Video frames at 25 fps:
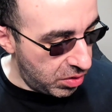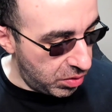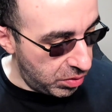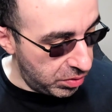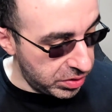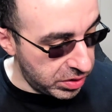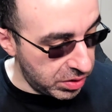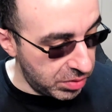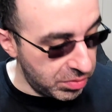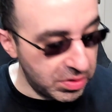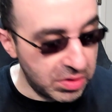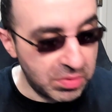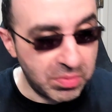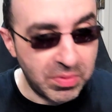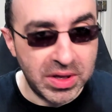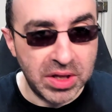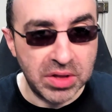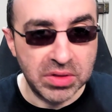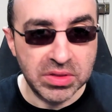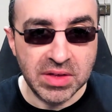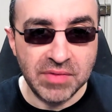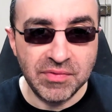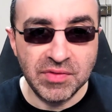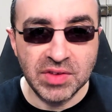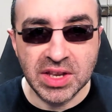Also, as
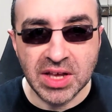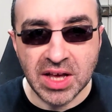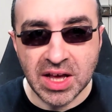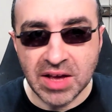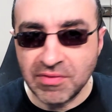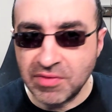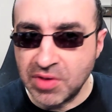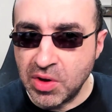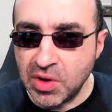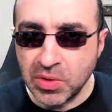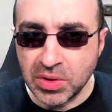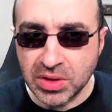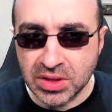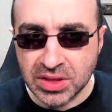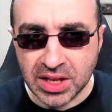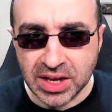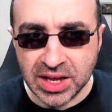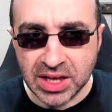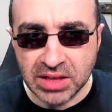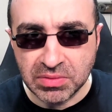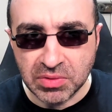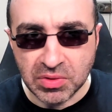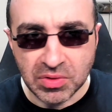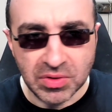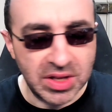well, something that I've noticed
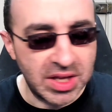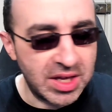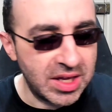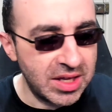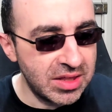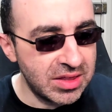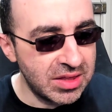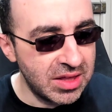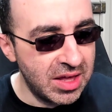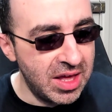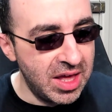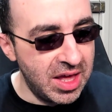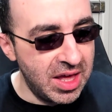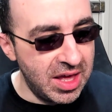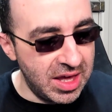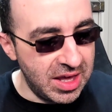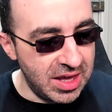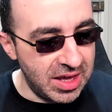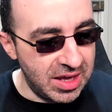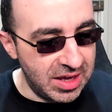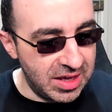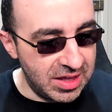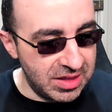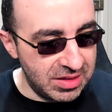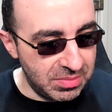the last few days
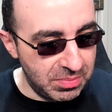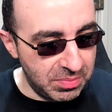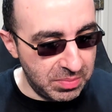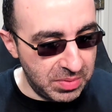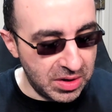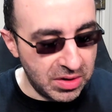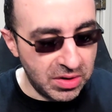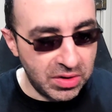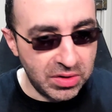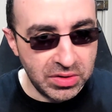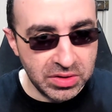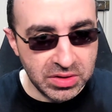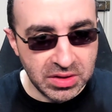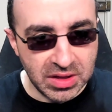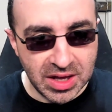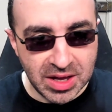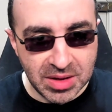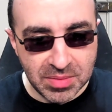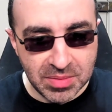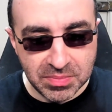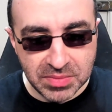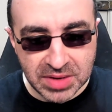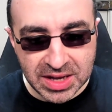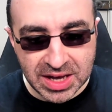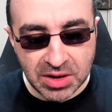is because
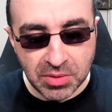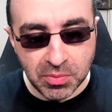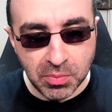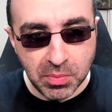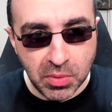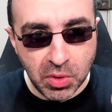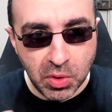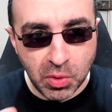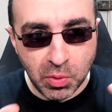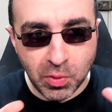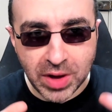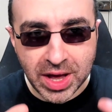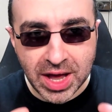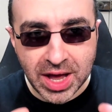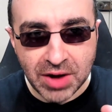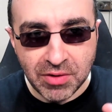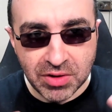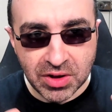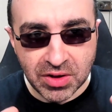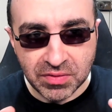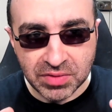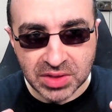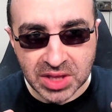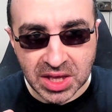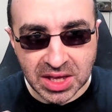I'm now more
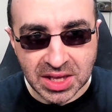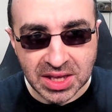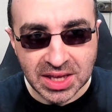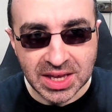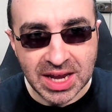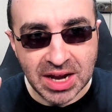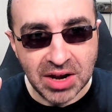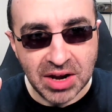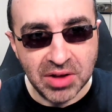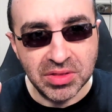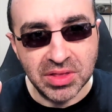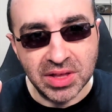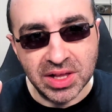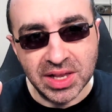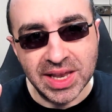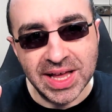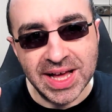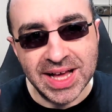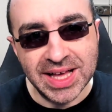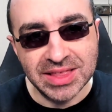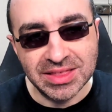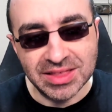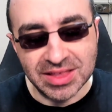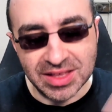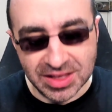wary of taking care of the
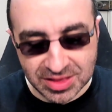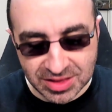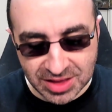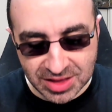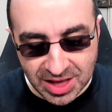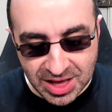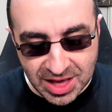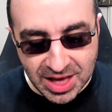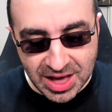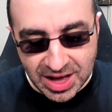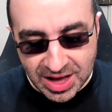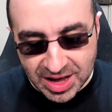glasses,